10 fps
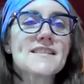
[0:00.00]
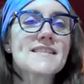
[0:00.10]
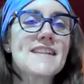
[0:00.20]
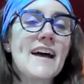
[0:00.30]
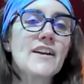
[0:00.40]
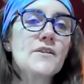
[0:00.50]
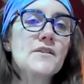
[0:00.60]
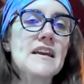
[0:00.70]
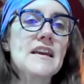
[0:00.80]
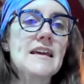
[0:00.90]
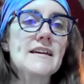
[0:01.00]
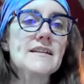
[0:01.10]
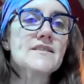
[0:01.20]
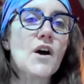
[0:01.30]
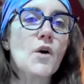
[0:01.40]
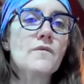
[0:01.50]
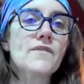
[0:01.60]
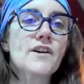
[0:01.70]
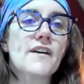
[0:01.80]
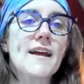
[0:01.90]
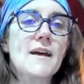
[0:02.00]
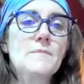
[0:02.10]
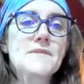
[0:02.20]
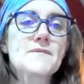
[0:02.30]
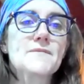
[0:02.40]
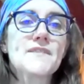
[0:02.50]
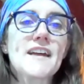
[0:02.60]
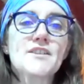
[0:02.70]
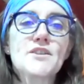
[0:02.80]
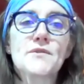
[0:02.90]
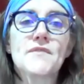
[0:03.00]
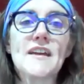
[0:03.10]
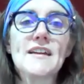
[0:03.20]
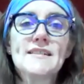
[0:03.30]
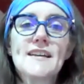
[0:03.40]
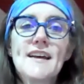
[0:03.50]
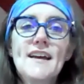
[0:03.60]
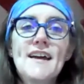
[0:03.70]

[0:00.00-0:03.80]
Stack your knees over your hips, flex your feet,